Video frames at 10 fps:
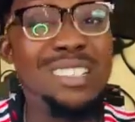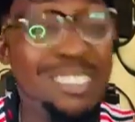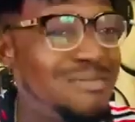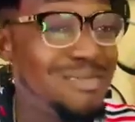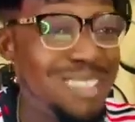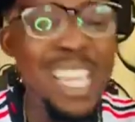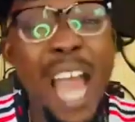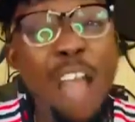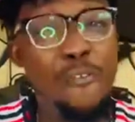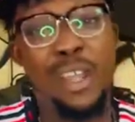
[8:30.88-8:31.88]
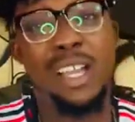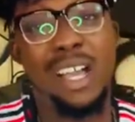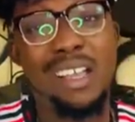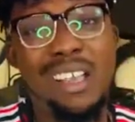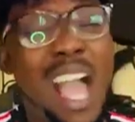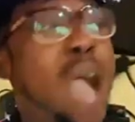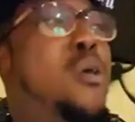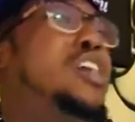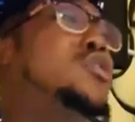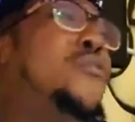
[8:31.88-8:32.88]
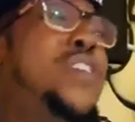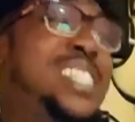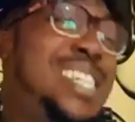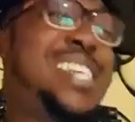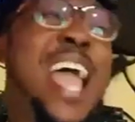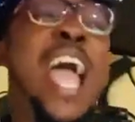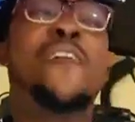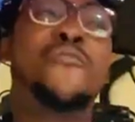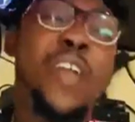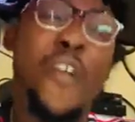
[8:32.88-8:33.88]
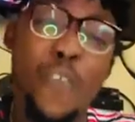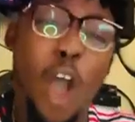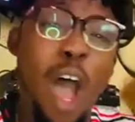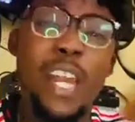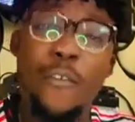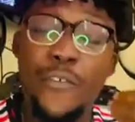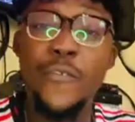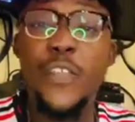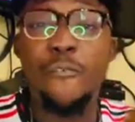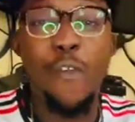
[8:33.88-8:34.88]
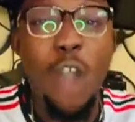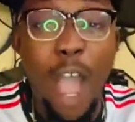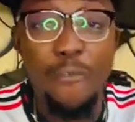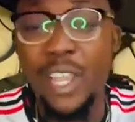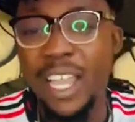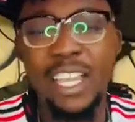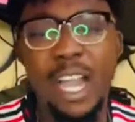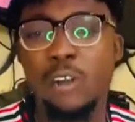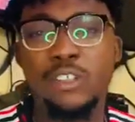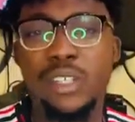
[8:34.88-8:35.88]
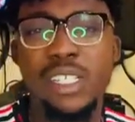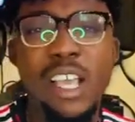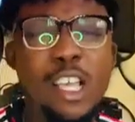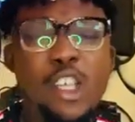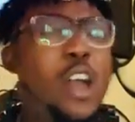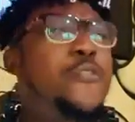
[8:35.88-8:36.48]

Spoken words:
in Africa. I want to visit all the 54 African countries.